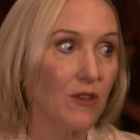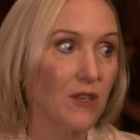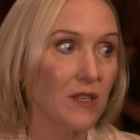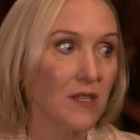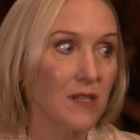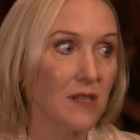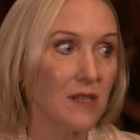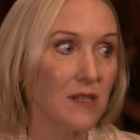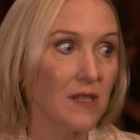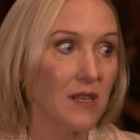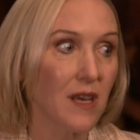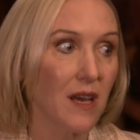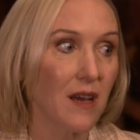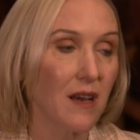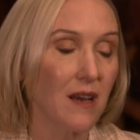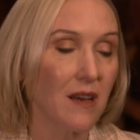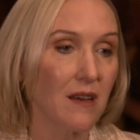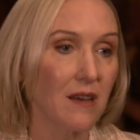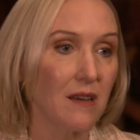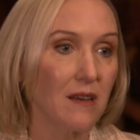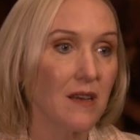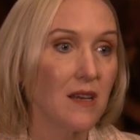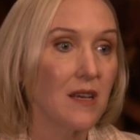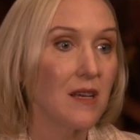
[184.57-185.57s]
this is
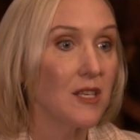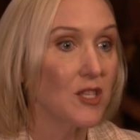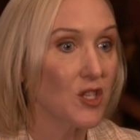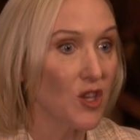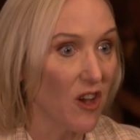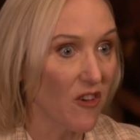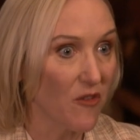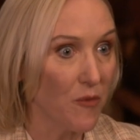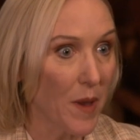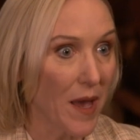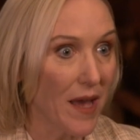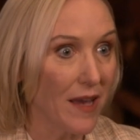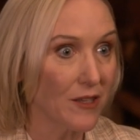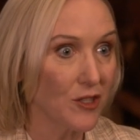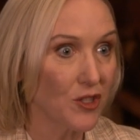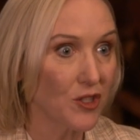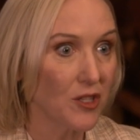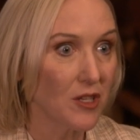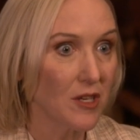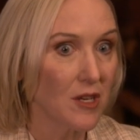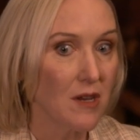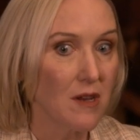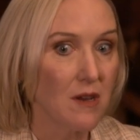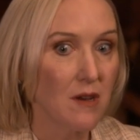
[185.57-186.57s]
a soft
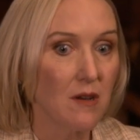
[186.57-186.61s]
patch